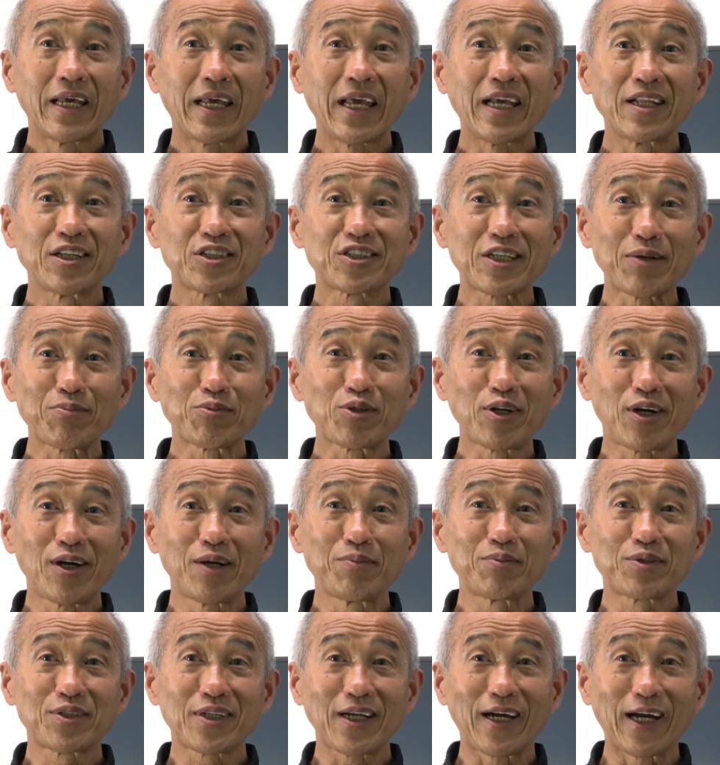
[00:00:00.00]
and
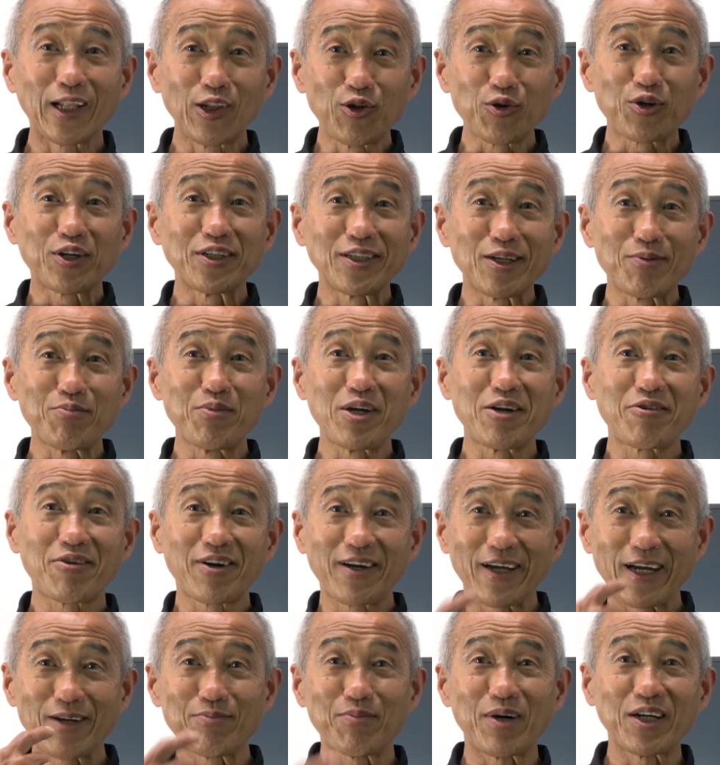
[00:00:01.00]
sometimes I look in the
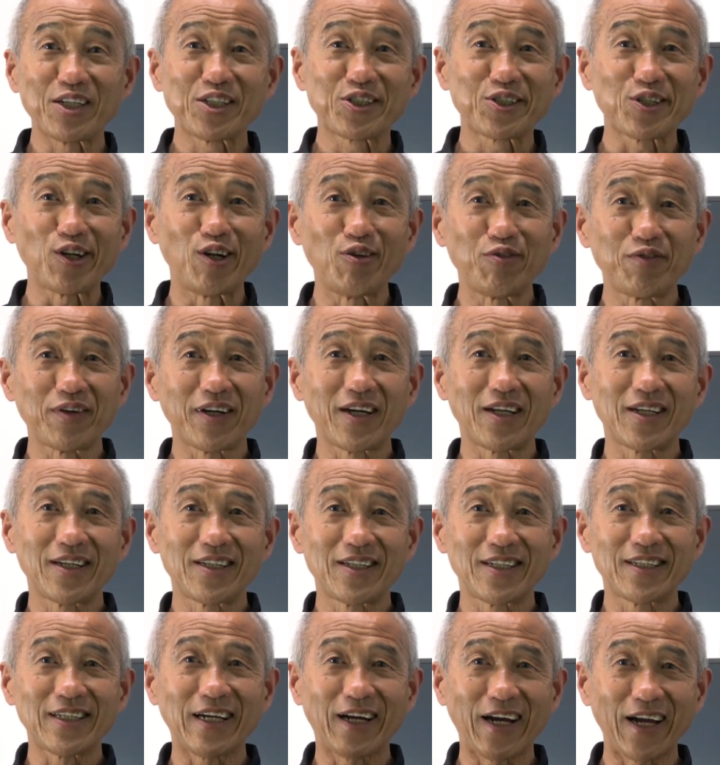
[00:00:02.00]
mirror at myself
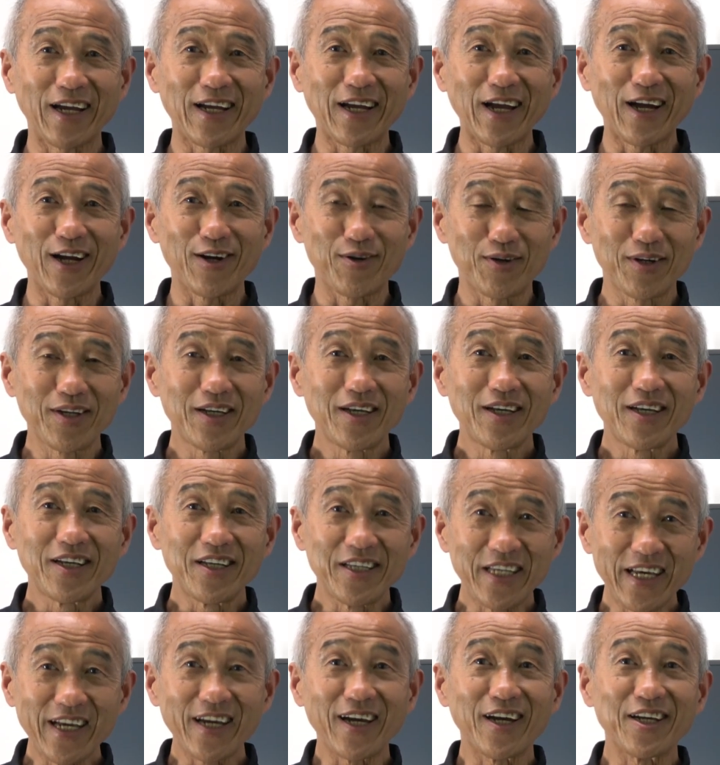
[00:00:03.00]
and I go,
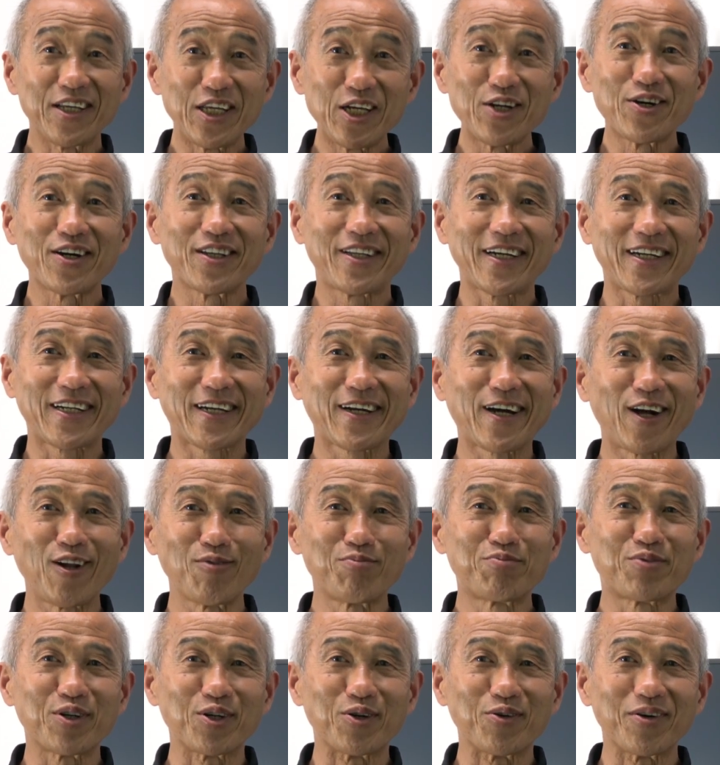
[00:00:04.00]
yeah, you are that
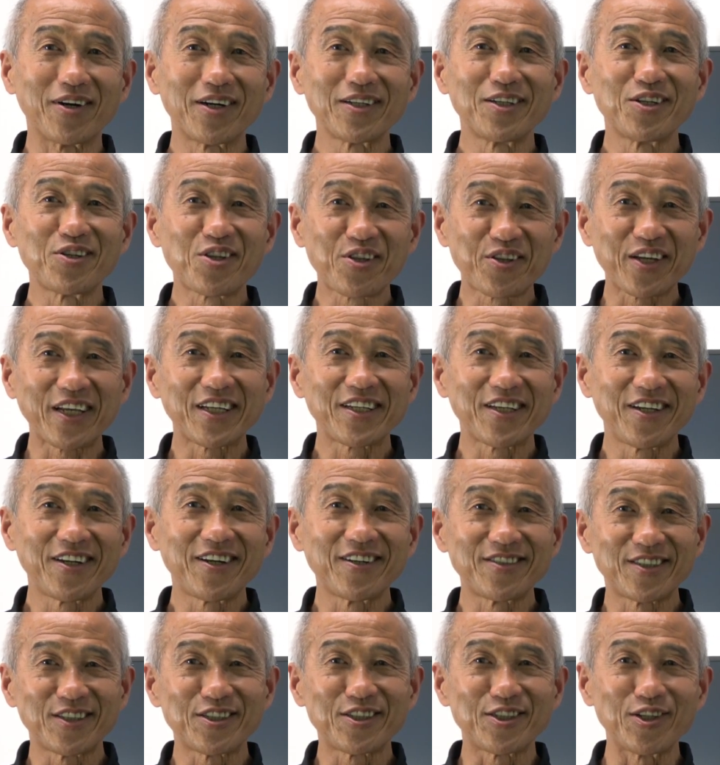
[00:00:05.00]
culprit, right? You think you
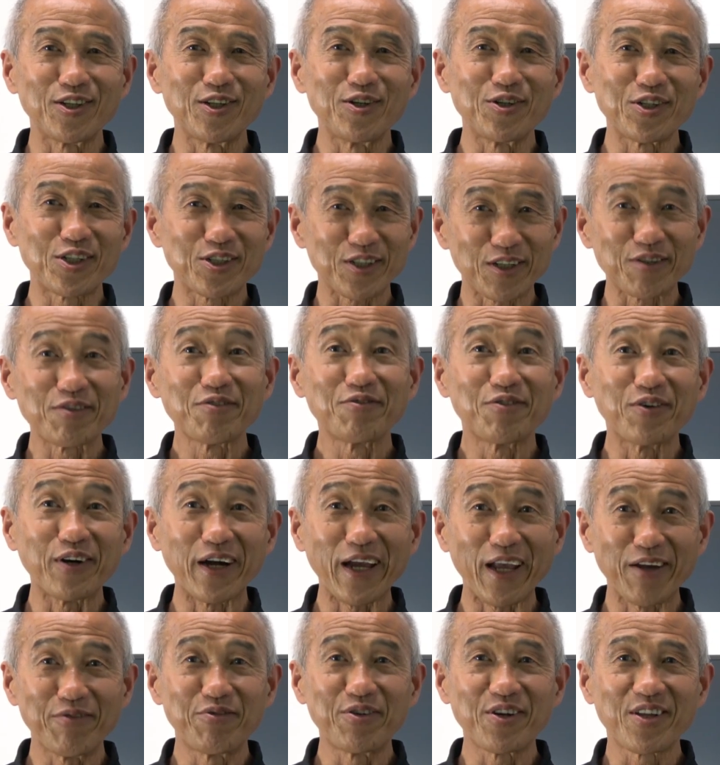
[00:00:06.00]
got the solution for
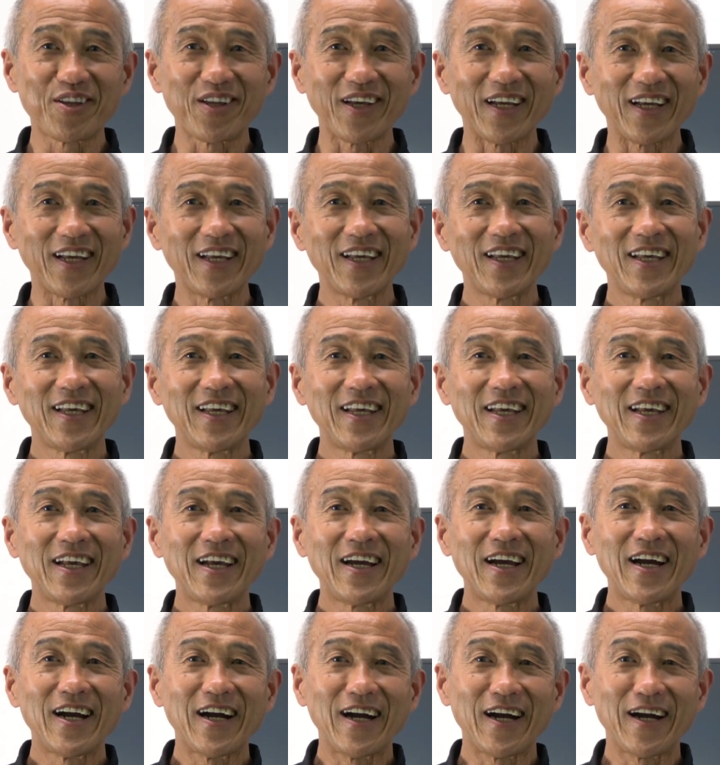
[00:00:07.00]
everything.
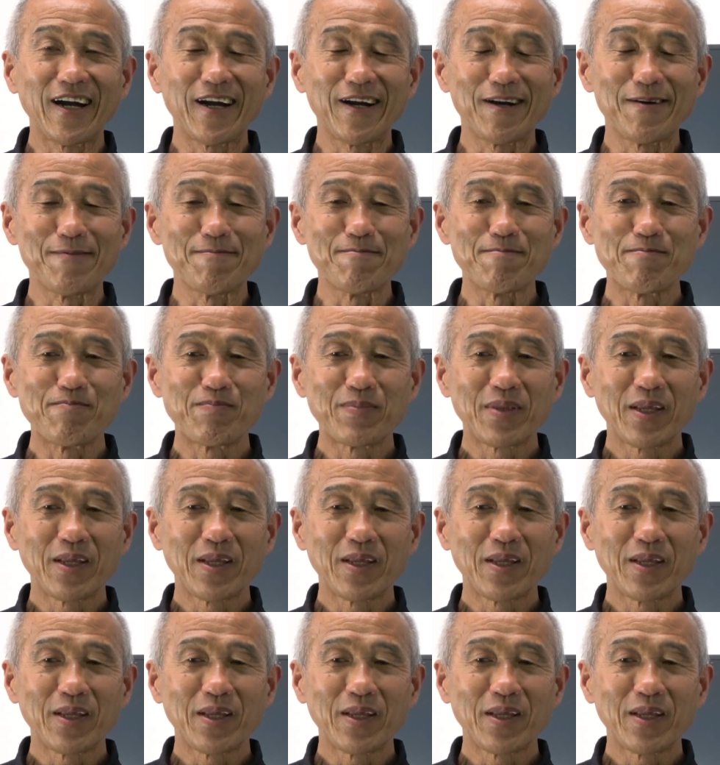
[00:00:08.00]
Um,